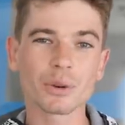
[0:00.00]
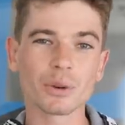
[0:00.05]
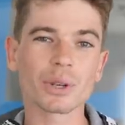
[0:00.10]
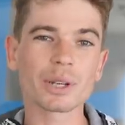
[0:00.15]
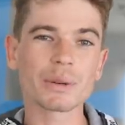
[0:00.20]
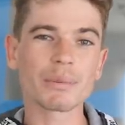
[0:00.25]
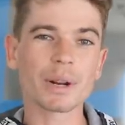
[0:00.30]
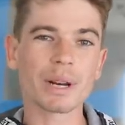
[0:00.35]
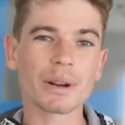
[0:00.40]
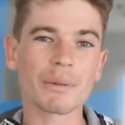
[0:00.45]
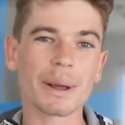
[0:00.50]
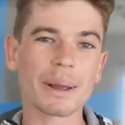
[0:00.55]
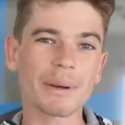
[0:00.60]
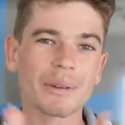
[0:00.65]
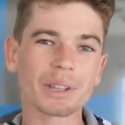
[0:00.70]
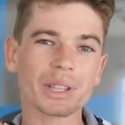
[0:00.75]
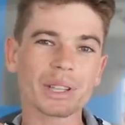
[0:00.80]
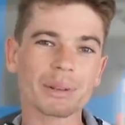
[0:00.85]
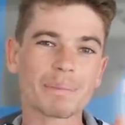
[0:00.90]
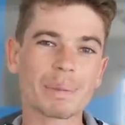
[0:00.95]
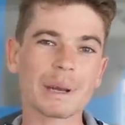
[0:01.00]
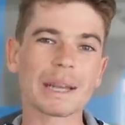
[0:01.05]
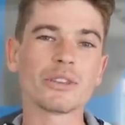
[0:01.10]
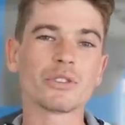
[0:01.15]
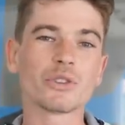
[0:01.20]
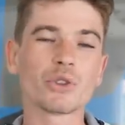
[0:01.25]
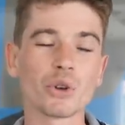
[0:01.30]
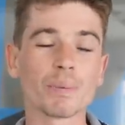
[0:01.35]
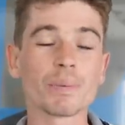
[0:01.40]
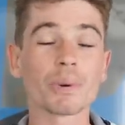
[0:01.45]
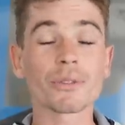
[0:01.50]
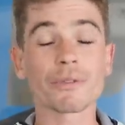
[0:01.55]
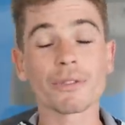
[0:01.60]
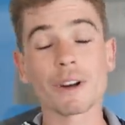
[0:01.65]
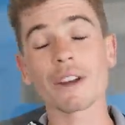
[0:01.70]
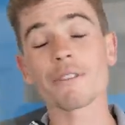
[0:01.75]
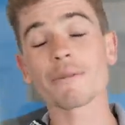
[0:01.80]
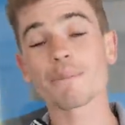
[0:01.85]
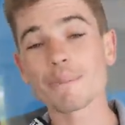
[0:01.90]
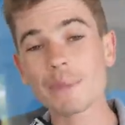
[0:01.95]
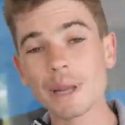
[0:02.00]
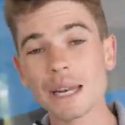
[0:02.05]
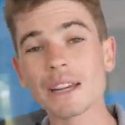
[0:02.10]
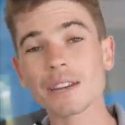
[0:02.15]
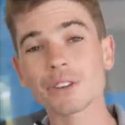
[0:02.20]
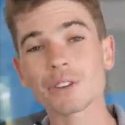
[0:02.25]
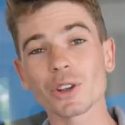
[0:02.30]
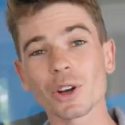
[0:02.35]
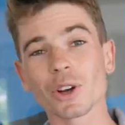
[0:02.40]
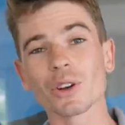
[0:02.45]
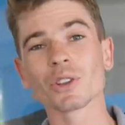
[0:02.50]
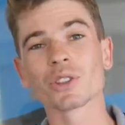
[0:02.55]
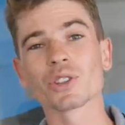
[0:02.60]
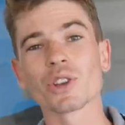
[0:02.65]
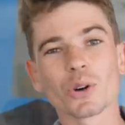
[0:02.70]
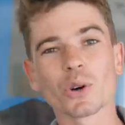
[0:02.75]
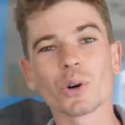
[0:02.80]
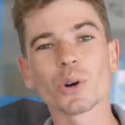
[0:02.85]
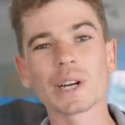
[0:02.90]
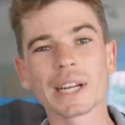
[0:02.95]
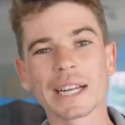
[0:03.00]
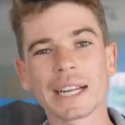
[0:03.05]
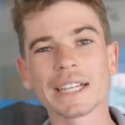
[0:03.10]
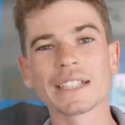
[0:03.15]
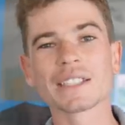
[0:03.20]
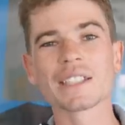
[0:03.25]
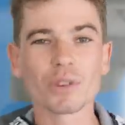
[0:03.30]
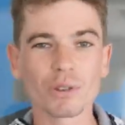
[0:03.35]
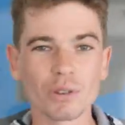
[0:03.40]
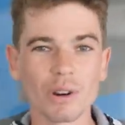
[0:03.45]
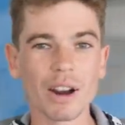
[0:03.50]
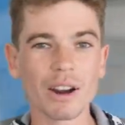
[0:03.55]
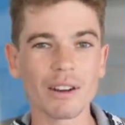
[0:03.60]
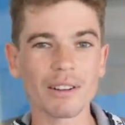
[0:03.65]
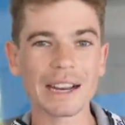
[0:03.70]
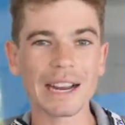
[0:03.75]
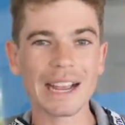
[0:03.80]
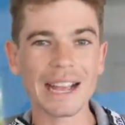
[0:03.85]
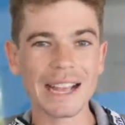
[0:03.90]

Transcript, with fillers: Floyd Money Mayweather paid $2.5 million for his Ferrari